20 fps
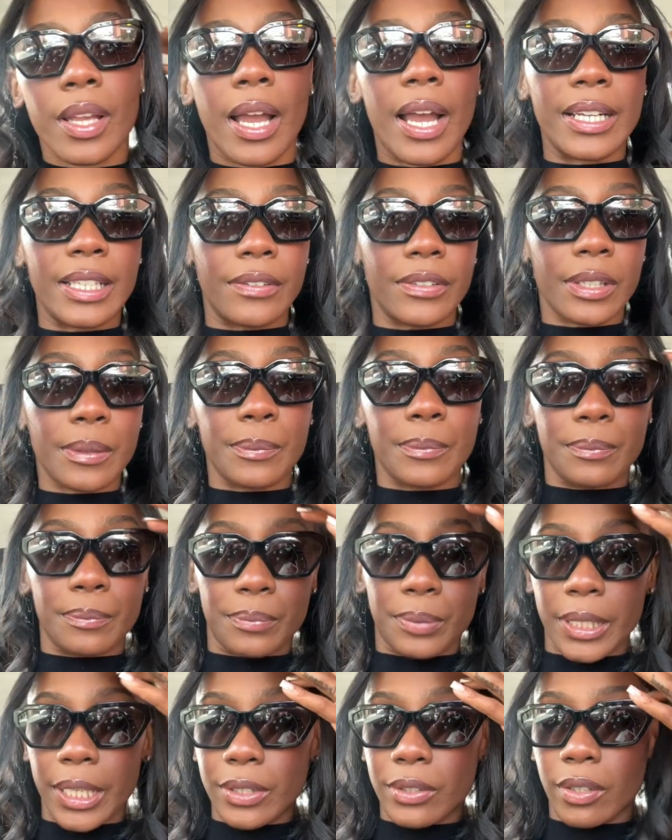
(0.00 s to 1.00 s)
I definitely
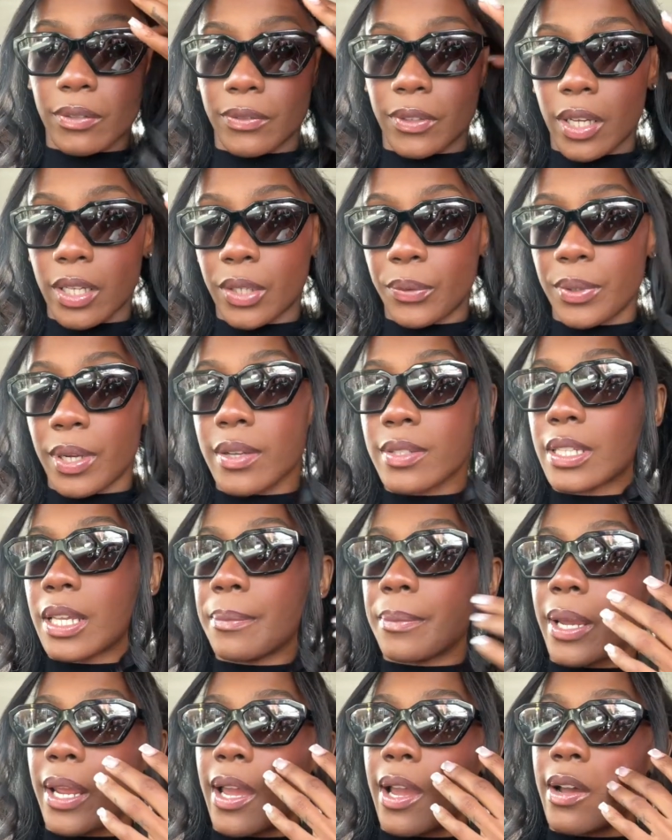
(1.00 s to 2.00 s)
planned on vlogging when I was
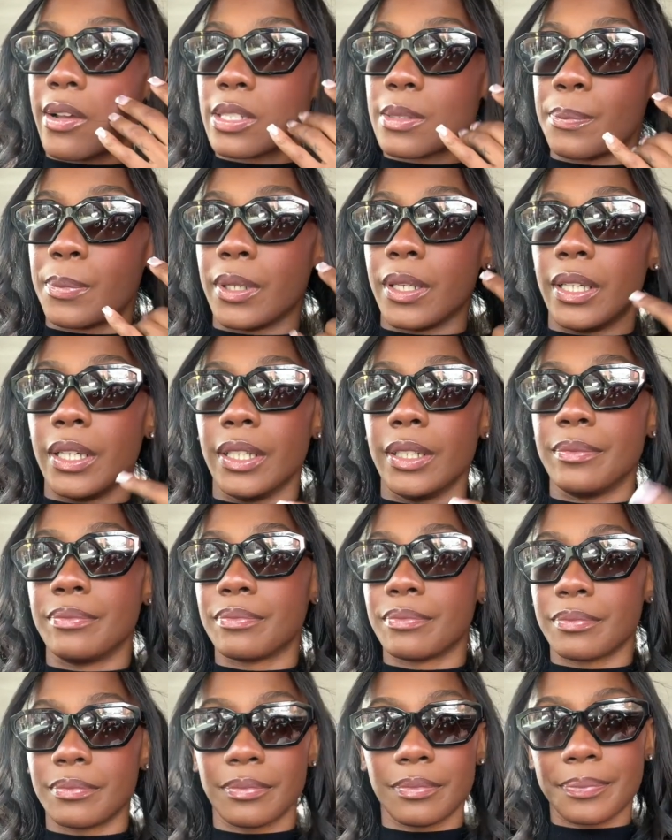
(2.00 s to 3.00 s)
in my house, but
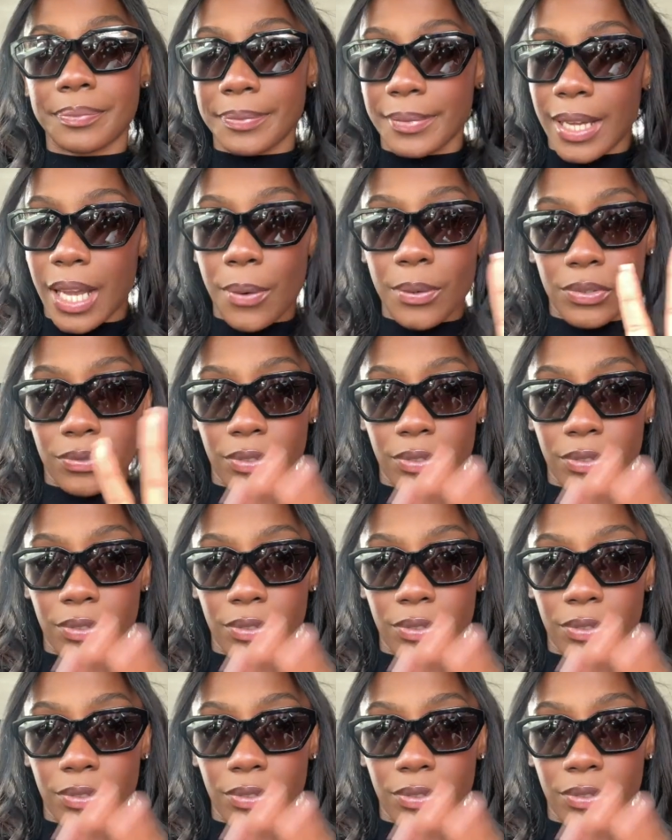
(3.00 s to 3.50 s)
I was